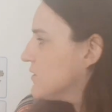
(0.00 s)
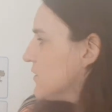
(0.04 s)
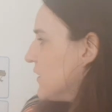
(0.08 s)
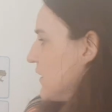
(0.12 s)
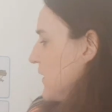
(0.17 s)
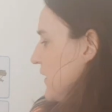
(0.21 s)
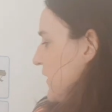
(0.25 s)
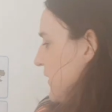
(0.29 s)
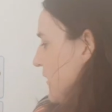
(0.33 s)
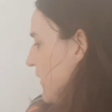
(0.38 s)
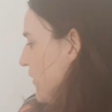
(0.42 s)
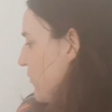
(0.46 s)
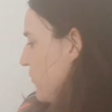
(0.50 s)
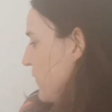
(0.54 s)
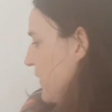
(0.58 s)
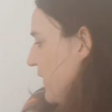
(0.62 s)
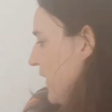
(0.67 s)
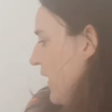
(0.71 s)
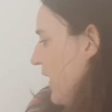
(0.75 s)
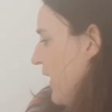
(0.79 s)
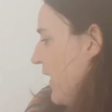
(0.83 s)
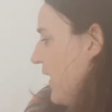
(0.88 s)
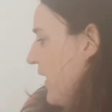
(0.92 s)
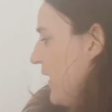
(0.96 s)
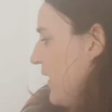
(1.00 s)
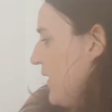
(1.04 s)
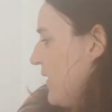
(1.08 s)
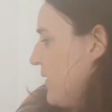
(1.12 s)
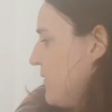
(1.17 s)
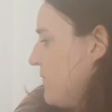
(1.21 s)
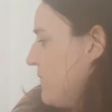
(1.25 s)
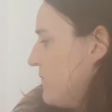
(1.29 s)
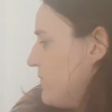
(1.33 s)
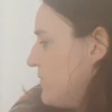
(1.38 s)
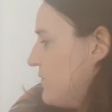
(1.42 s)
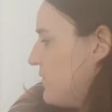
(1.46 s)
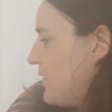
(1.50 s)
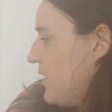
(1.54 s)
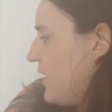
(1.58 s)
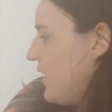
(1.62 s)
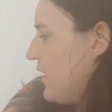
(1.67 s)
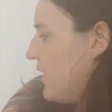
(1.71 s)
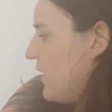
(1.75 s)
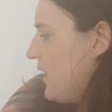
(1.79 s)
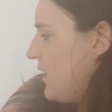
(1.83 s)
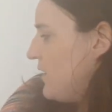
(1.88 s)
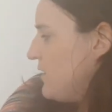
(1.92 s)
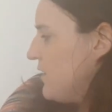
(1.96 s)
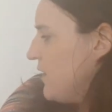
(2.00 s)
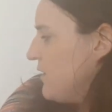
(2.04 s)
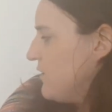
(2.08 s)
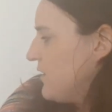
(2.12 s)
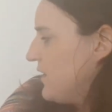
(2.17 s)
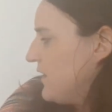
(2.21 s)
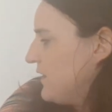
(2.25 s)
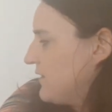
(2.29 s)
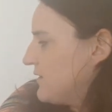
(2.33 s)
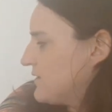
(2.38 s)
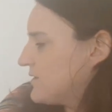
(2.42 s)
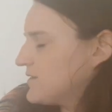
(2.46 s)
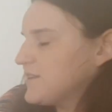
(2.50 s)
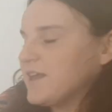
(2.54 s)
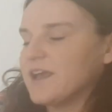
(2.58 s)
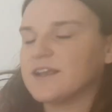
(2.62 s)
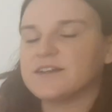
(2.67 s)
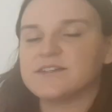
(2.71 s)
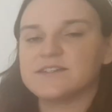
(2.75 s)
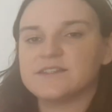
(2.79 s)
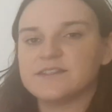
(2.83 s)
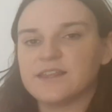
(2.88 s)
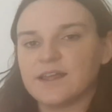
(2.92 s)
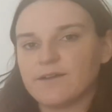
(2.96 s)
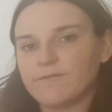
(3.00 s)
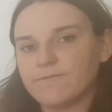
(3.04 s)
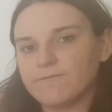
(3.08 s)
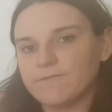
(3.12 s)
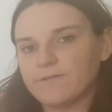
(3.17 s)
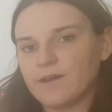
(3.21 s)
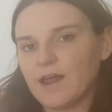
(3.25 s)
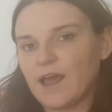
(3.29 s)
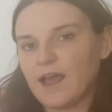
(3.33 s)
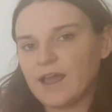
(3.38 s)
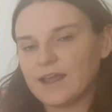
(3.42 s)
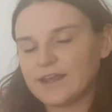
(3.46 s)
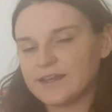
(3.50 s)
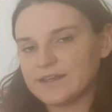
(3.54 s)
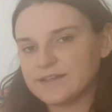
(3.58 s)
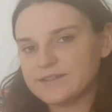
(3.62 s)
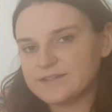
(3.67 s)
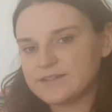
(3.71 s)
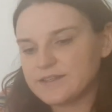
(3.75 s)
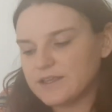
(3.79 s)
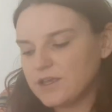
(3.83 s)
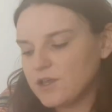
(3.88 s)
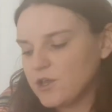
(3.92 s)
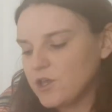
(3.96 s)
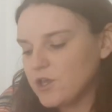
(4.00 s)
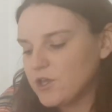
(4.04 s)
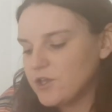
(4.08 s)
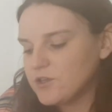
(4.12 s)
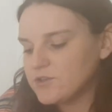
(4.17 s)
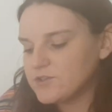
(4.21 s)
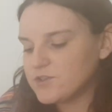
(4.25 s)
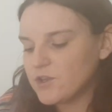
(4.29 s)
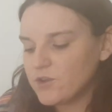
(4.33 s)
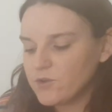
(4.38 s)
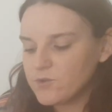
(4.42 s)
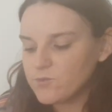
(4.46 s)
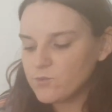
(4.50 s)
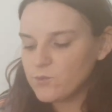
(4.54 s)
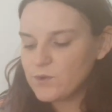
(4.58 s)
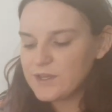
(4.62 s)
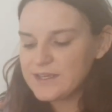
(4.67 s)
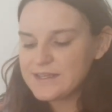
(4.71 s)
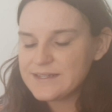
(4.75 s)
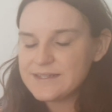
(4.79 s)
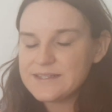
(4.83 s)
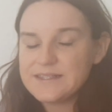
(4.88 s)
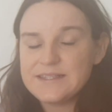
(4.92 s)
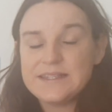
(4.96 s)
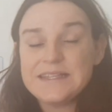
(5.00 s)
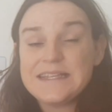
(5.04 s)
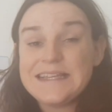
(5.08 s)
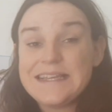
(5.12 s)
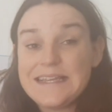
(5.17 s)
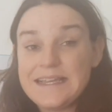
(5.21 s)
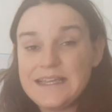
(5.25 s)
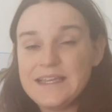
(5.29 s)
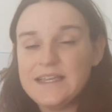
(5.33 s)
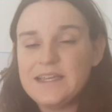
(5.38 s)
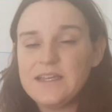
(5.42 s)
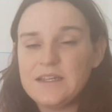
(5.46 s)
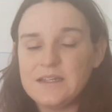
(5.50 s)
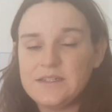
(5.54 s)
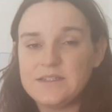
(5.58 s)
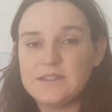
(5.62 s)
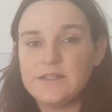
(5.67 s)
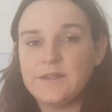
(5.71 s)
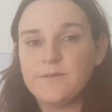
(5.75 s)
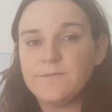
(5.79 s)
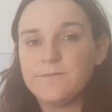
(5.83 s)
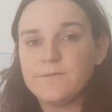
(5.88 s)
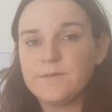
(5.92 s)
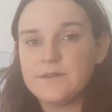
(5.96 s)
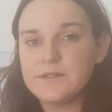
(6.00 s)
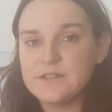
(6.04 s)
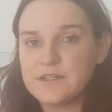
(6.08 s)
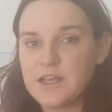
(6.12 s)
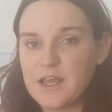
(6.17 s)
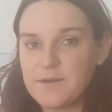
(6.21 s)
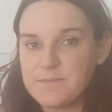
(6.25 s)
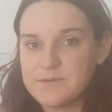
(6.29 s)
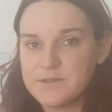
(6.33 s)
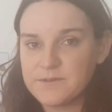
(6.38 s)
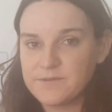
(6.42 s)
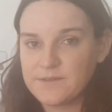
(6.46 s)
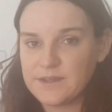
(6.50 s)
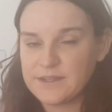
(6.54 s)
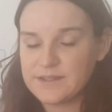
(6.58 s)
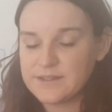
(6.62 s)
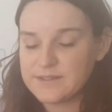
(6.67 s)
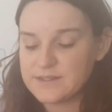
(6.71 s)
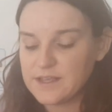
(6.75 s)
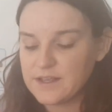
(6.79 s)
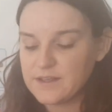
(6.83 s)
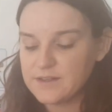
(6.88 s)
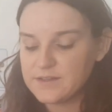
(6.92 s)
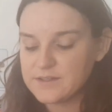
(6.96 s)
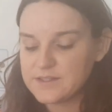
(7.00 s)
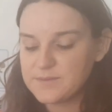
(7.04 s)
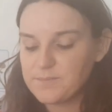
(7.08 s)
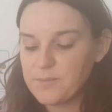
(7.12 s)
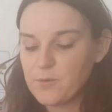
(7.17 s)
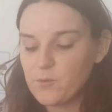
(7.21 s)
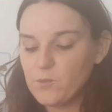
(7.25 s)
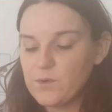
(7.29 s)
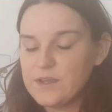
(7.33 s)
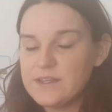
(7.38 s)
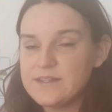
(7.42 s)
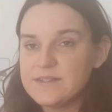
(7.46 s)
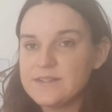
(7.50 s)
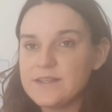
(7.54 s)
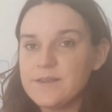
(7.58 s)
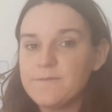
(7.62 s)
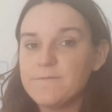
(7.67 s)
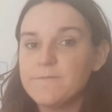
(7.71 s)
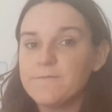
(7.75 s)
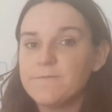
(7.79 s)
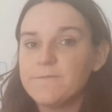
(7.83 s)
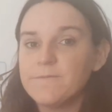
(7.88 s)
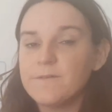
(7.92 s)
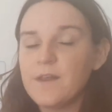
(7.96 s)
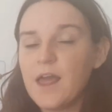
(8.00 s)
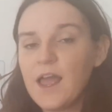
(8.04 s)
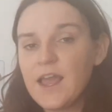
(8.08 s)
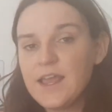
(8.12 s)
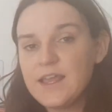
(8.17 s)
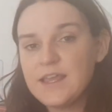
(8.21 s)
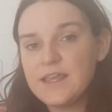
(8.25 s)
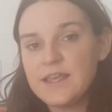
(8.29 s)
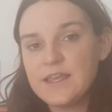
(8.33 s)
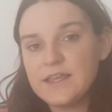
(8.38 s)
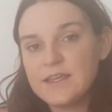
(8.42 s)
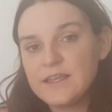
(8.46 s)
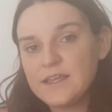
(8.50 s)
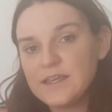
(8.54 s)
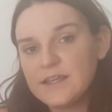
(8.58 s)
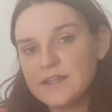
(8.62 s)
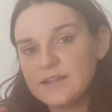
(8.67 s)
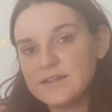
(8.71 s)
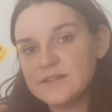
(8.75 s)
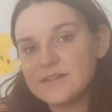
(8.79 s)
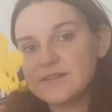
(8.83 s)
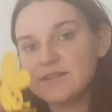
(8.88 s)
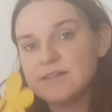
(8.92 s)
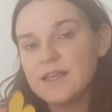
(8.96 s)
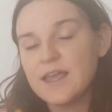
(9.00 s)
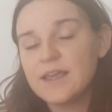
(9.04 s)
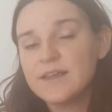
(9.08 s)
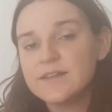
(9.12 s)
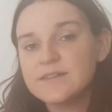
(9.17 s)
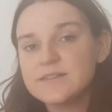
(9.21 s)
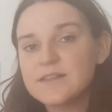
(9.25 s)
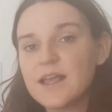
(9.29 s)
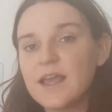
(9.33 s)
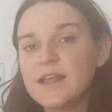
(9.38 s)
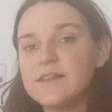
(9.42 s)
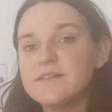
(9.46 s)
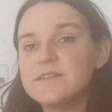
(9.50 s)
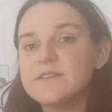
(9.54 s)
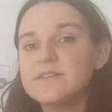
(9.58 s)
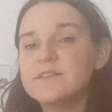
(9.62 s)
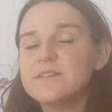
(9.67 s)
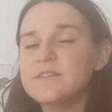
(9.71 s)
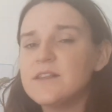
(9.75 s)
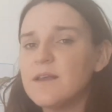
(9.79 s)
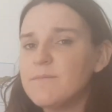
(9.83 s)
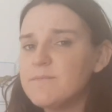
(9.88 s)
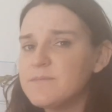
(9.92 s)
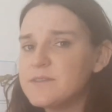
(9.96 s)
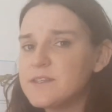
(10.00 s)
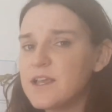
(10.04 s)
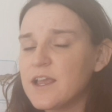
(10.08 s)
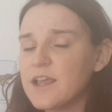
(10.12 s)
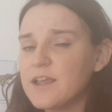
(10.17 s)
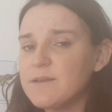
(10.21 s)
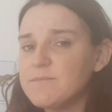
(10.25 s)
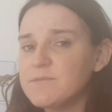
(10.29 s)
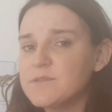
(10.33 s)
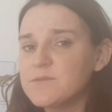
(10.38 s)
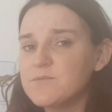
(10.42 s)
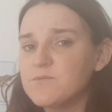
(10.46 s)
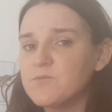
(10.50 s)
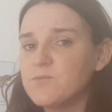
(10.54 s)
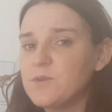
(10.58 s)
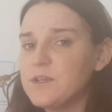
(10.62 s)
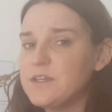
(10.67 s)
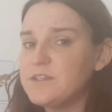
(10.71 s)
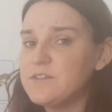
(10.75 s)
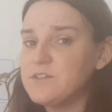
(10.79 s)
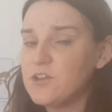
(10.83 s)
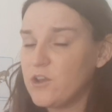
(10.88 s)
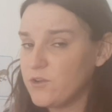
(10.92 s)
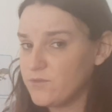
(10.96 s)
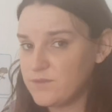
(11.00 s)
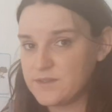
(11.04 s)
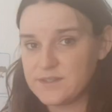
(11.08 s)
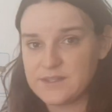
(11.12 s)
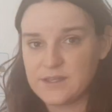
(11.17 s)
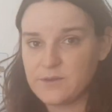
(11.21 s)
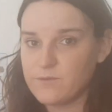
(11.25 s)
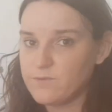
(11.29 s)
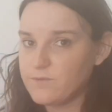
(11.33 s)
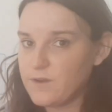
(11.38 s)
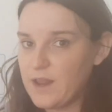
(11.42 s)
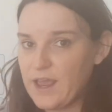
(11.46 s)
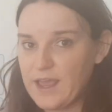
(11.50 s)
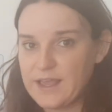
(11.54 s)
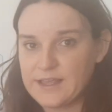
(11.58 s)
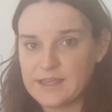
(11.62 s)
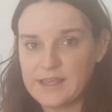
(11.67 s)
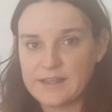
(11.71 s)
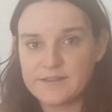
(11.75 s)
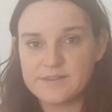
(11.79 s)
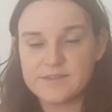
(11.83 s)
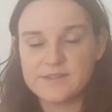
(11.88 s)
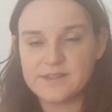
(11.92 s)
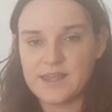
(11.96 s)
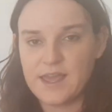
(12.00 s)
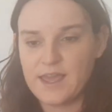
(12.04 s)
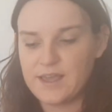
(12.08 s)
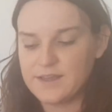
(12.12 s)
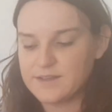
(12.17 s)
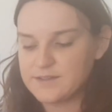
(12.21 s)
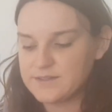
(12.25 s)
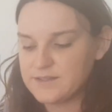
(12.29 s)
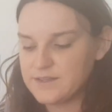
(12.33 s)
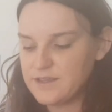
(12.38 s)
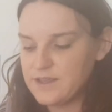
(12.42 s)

Here we have another insect that flies. So, we see different types of insects, but we see flying insects, and sometimes we don't see flying insects.